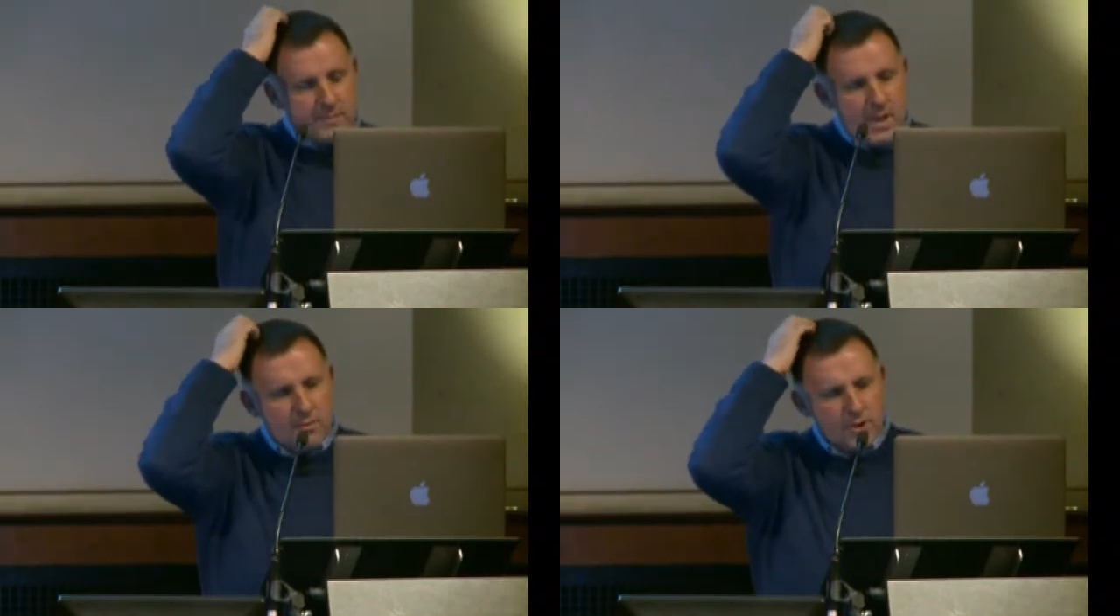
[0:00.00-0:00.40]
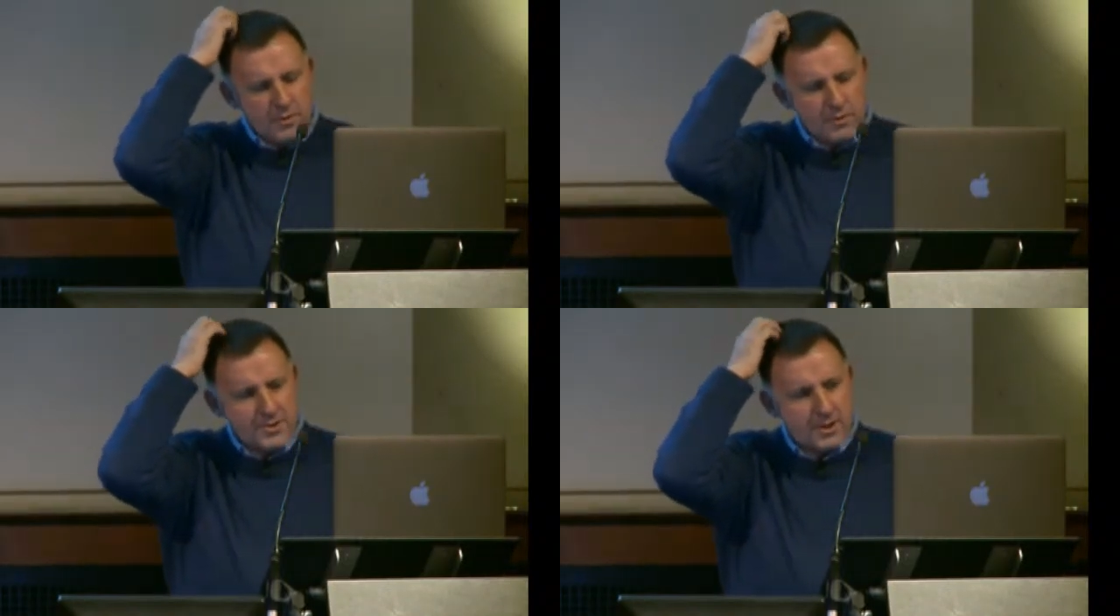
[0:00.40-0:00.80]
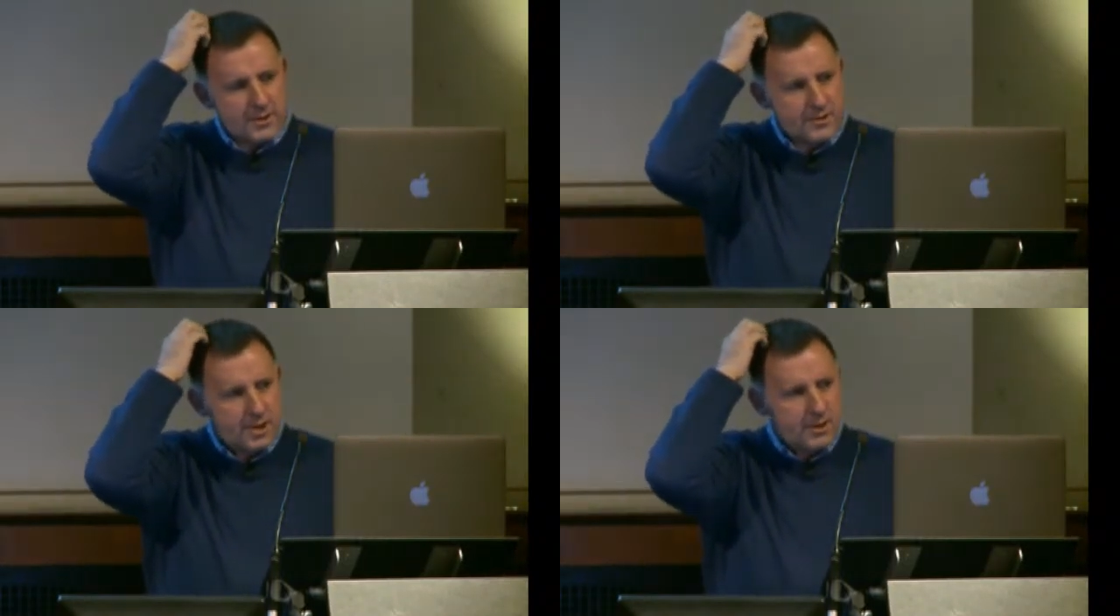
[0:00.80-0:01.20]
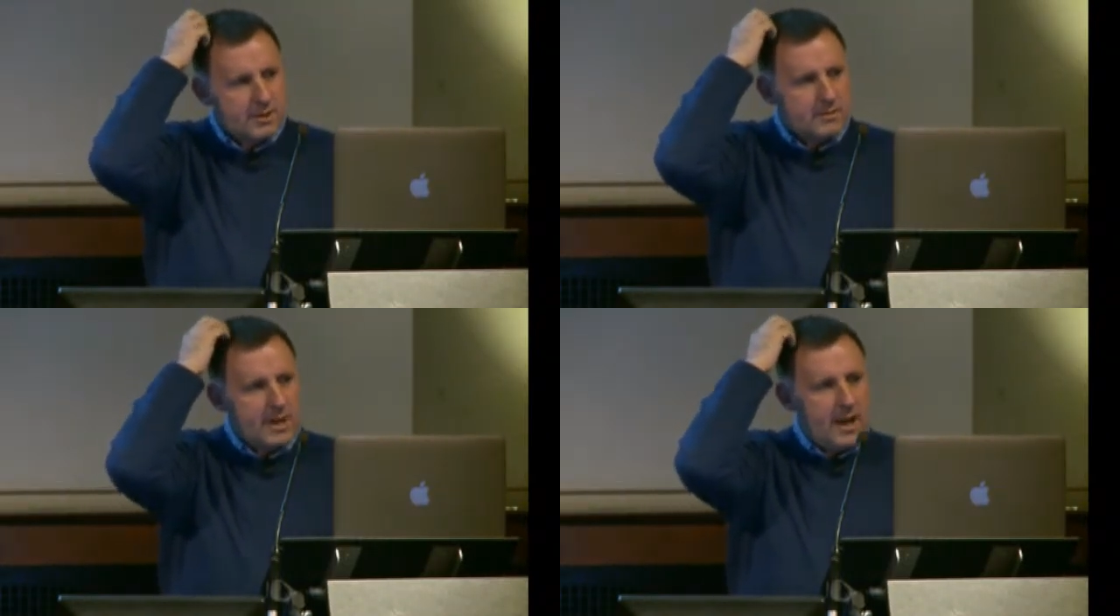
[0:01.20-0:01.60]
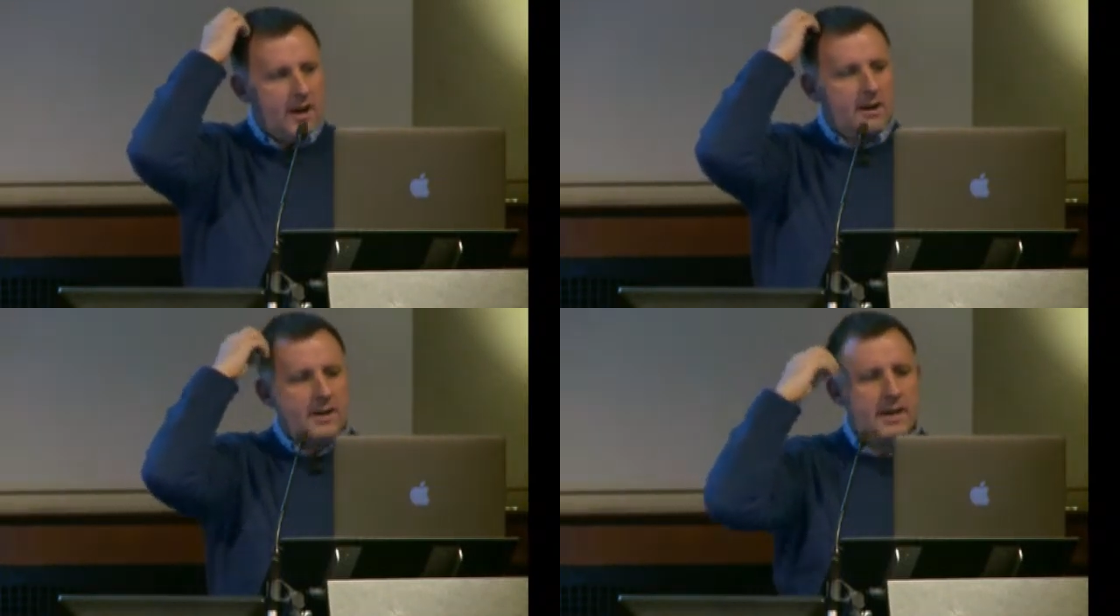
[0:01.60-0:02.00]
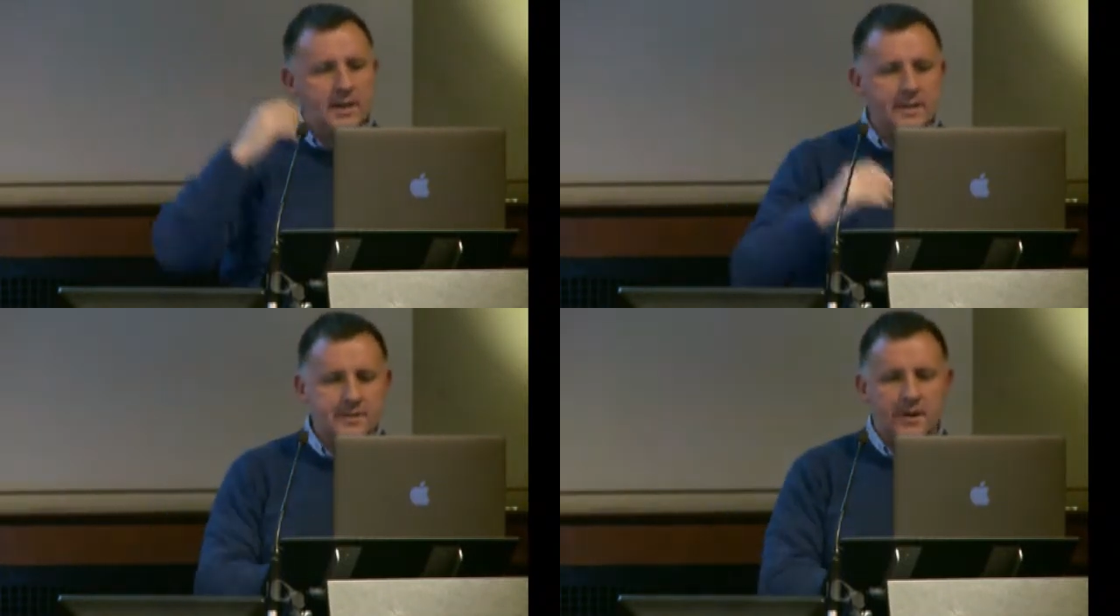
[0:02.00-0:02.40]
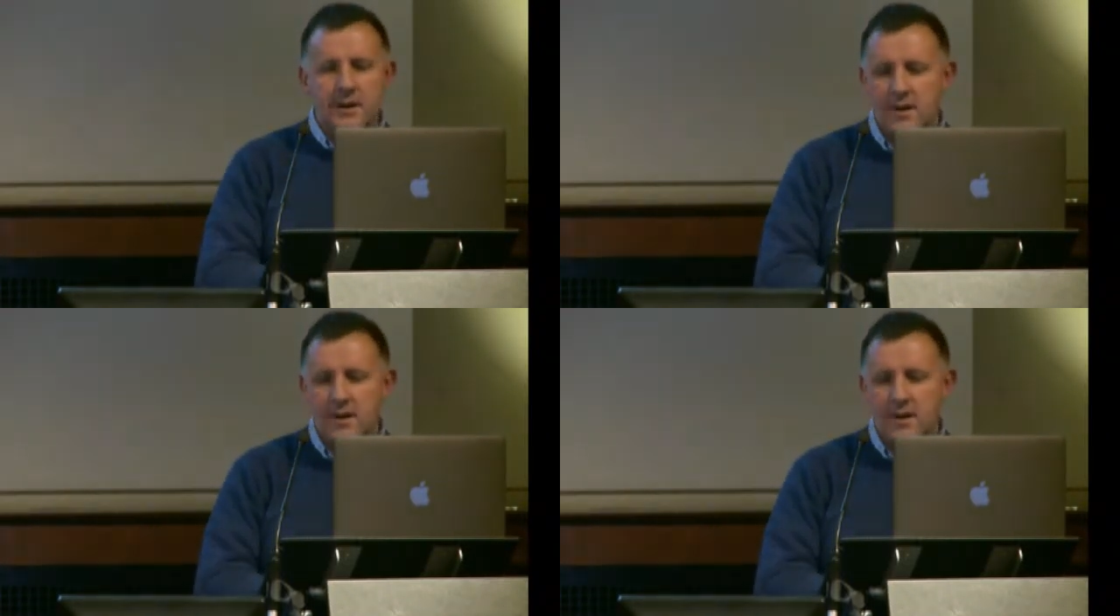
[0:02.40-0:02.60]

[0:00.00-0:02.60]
What I want to show you now is